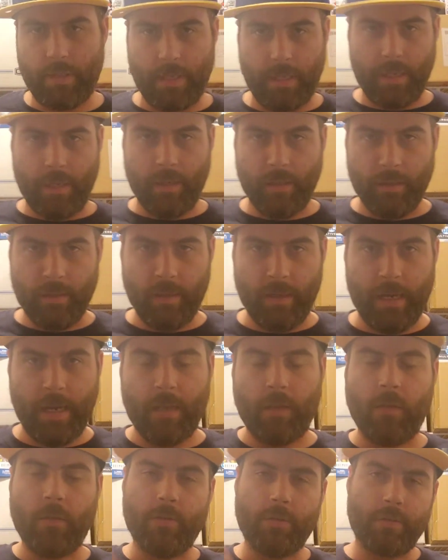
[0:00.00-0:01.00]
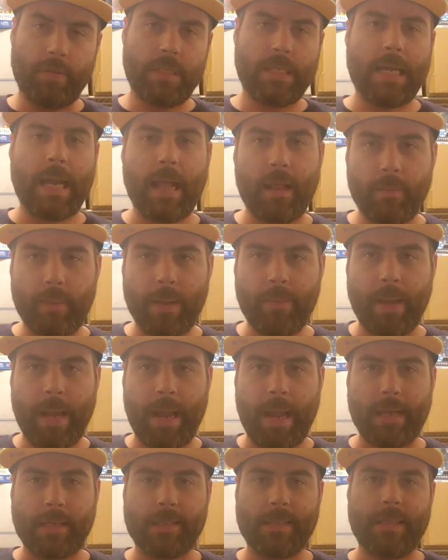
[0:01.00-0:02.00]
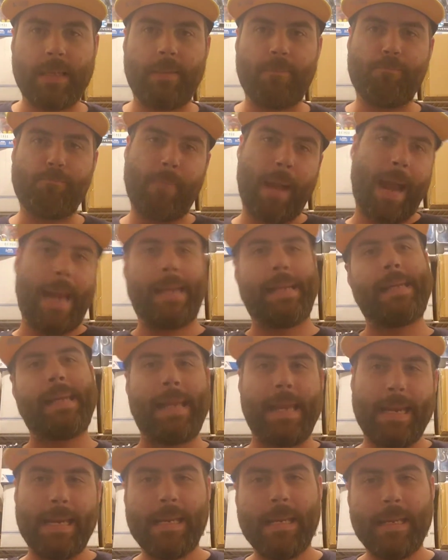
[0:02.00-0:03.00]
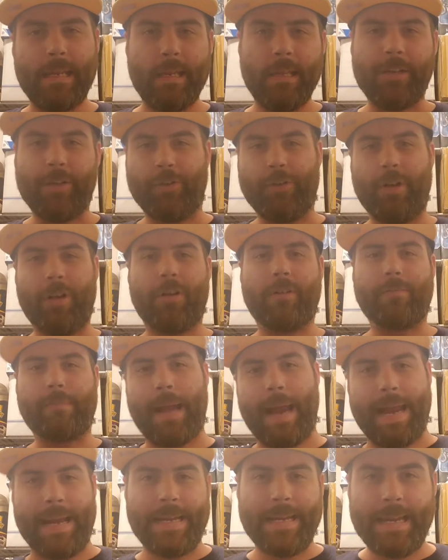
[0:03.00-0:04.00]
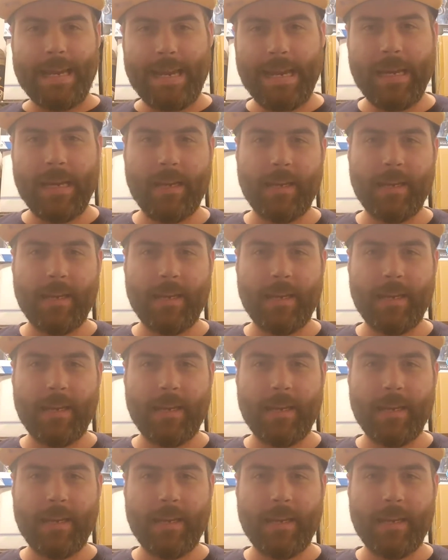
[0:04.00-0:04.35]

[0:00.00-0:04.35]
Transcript: here and lose the Alabama accent. Mankey. Doug Mankey.